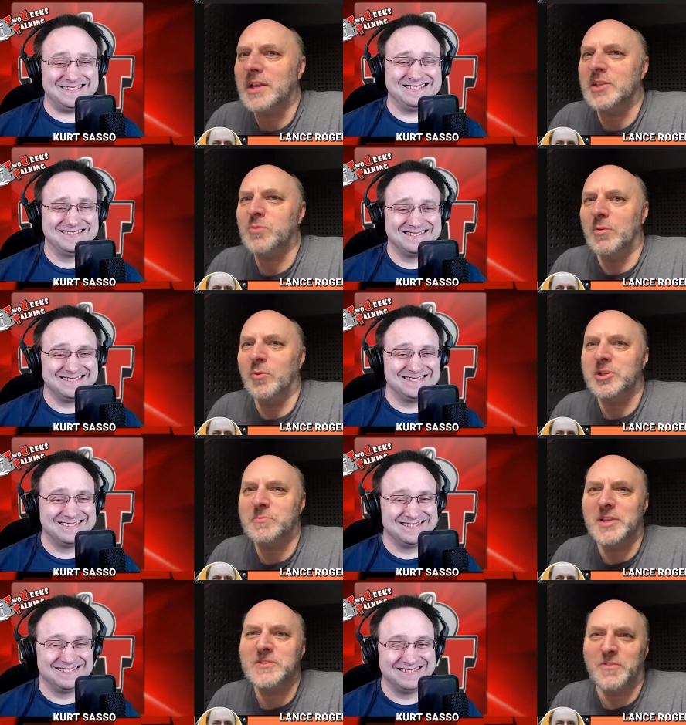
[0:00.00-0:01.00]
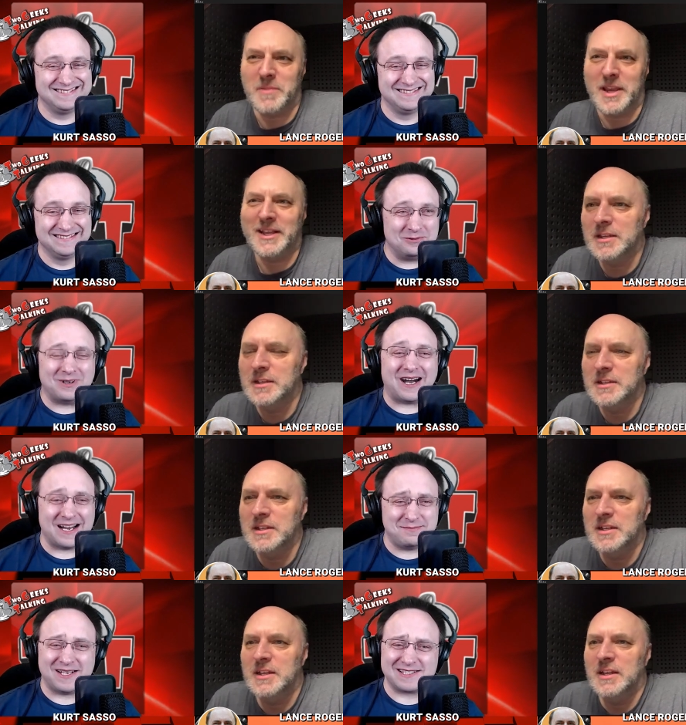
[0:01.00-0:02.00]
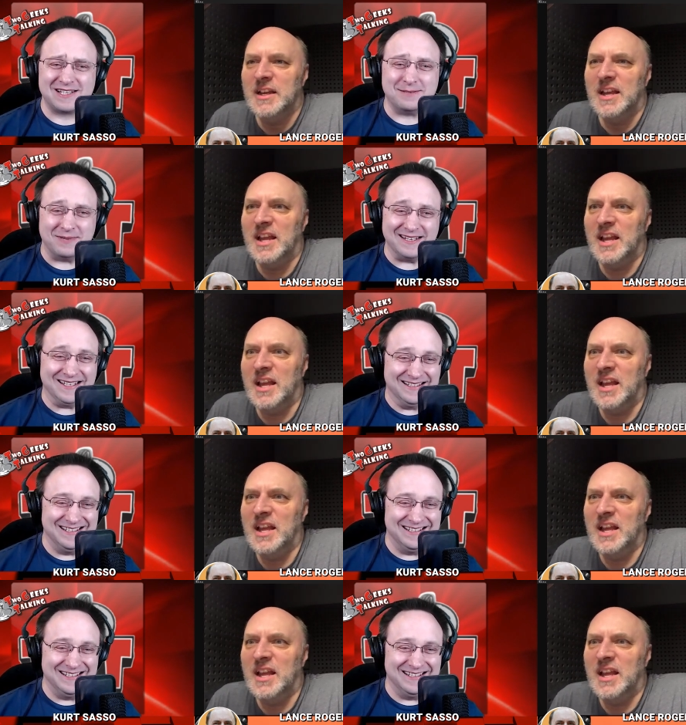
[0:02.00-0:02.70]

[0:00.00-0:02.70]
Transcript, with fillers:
Speaker 1: what works best for me.
Speaker 2: I'd be asleep. Uh,